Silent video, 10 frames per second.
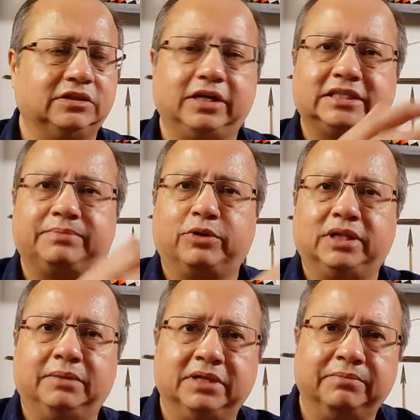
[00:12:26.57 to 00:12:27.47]
so let's put
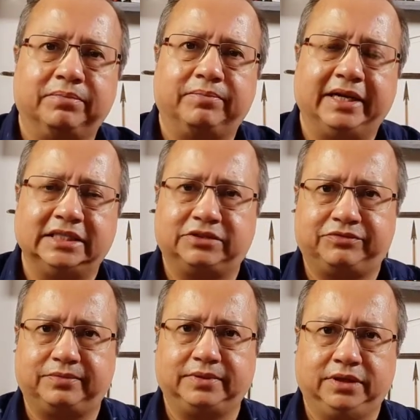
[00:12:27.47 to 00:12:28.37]
them in
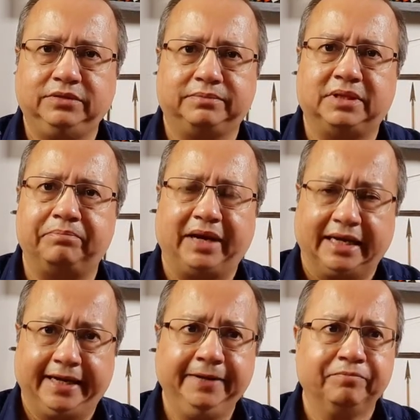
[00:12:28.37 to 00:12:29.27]
place, the
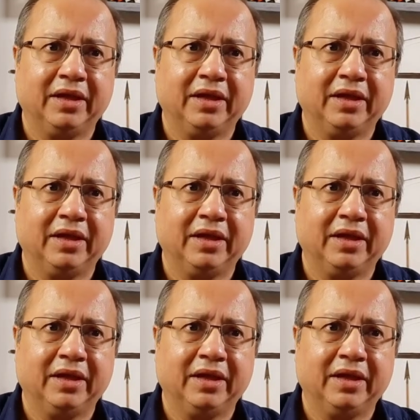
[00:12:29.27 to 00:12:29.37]
beginning.